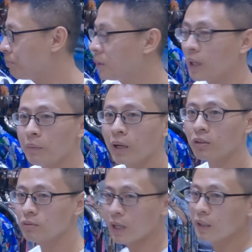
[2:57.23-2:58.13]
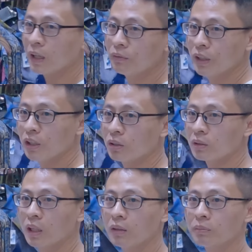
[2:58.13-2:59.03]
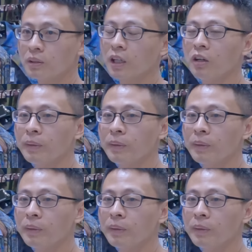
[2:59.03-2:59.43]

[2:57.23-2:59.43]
I pick up my goods. I tell radio, tell mm -hmm.